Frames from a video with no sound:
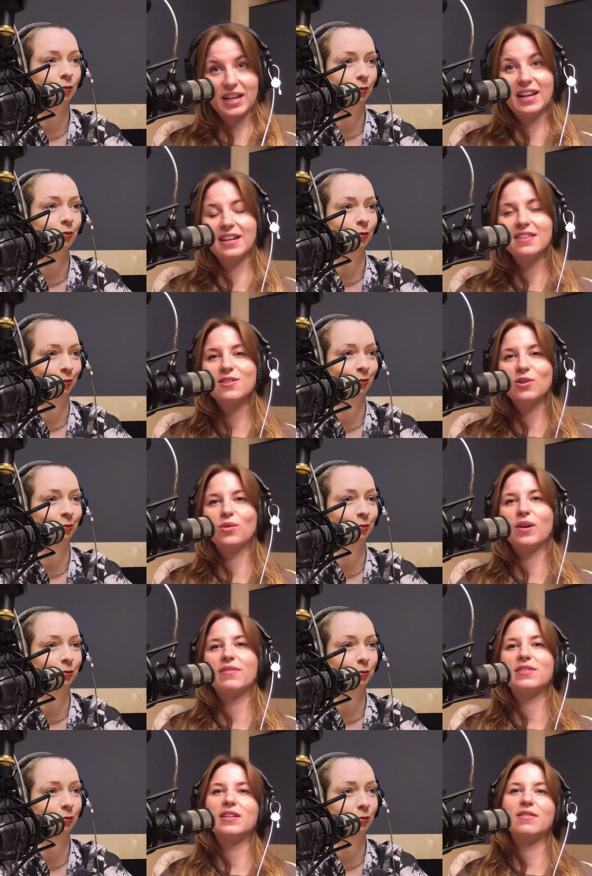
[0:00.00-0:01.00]
Speaker 1: in it, so you have
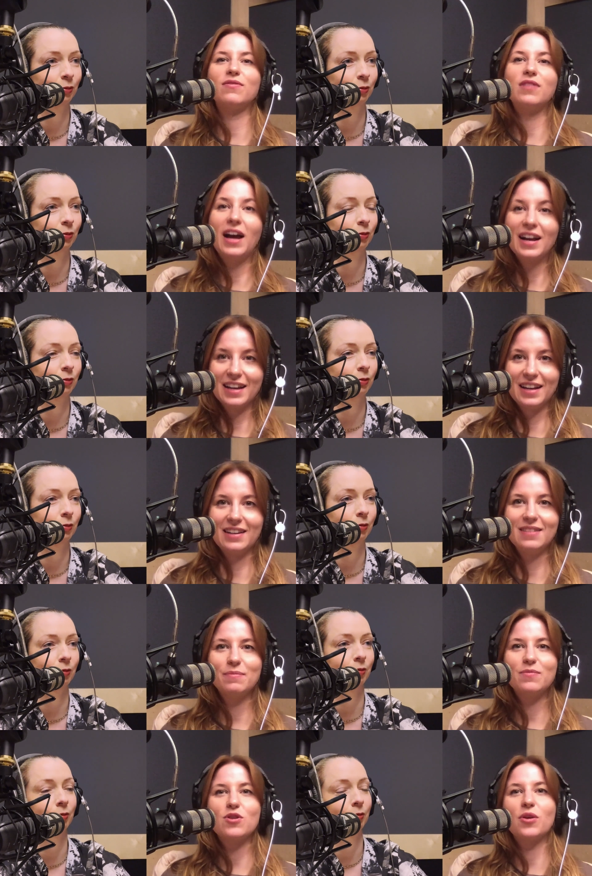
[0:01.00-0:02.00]
to fly in,
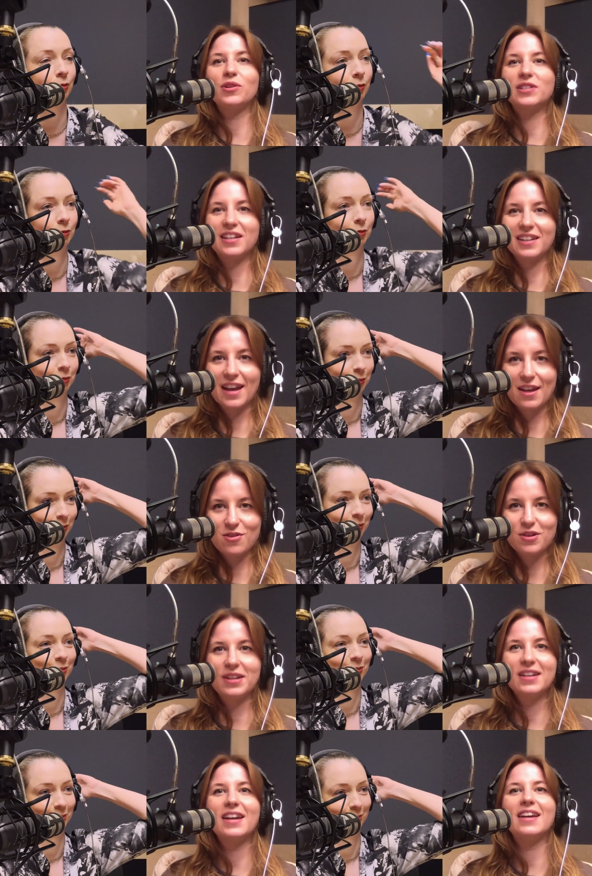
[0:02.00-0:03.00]
show your
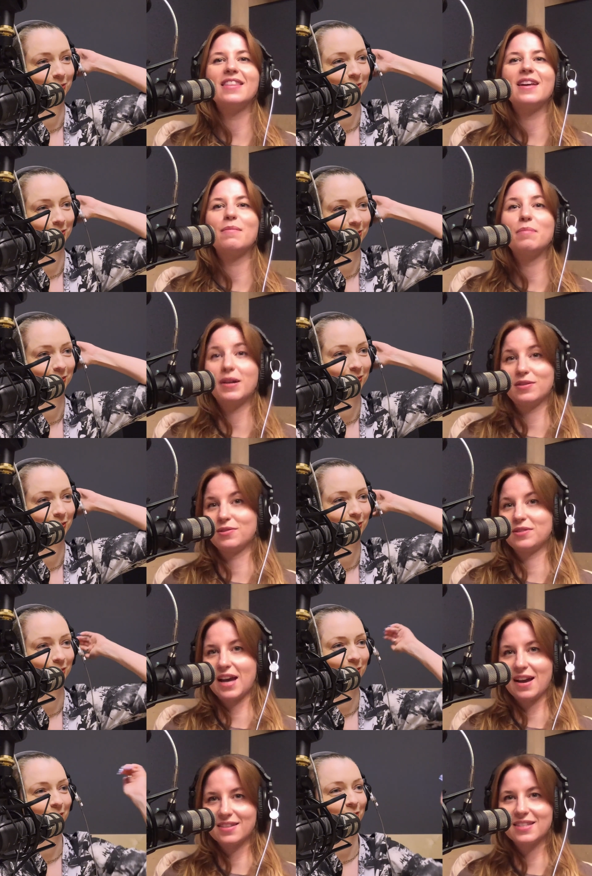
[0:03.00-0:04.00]
dedication, and then bus or
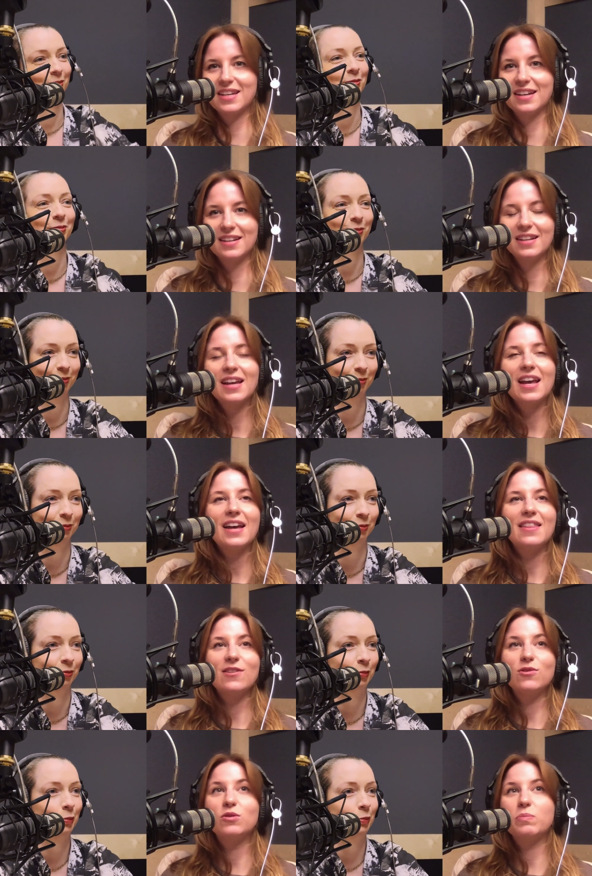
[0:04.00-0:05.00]
taxi in. And
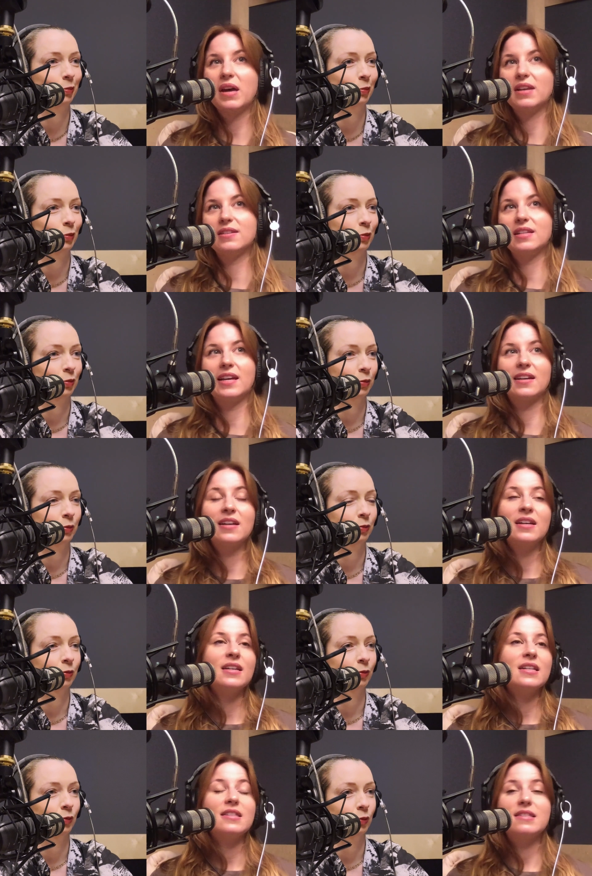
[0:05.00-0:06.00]
then you spend like
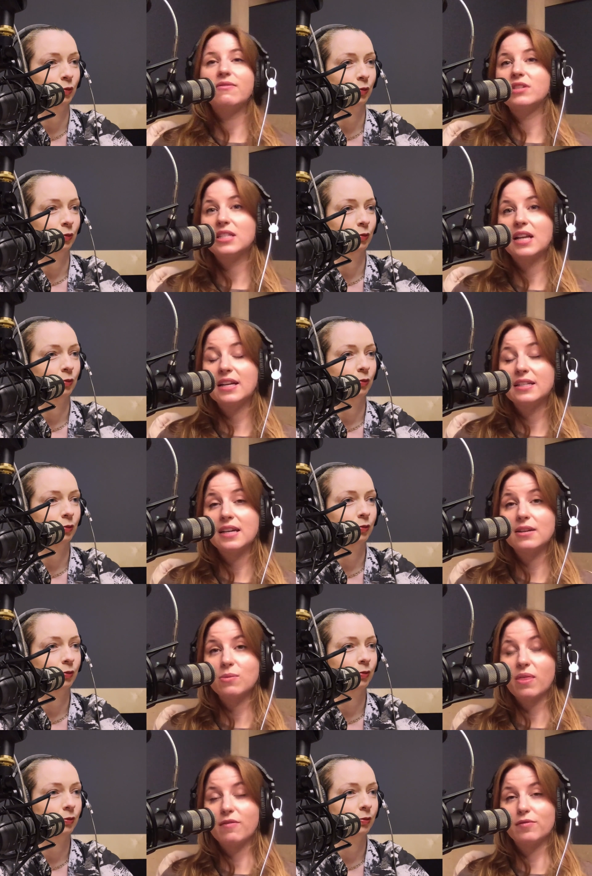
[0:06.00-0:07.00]
7 to 9 days
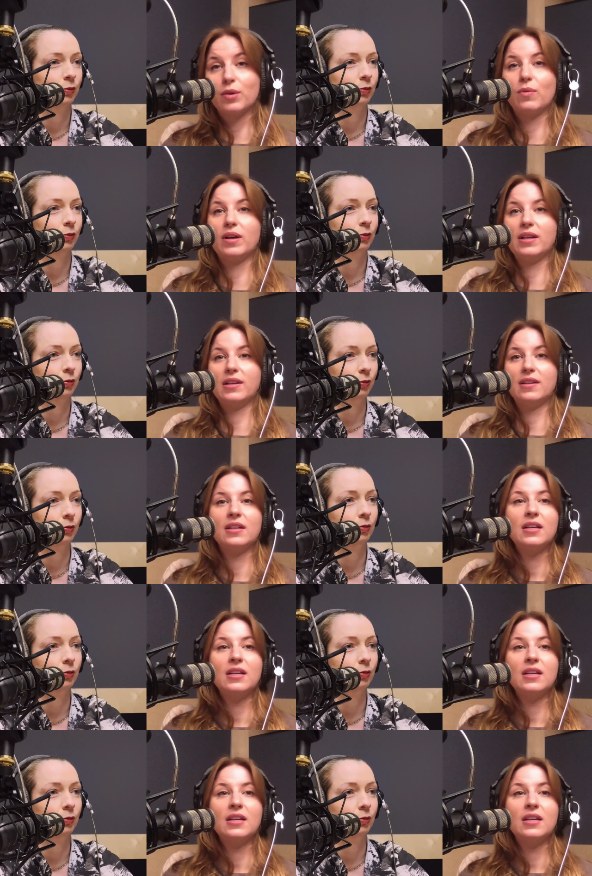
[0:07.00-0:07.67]
with everyone,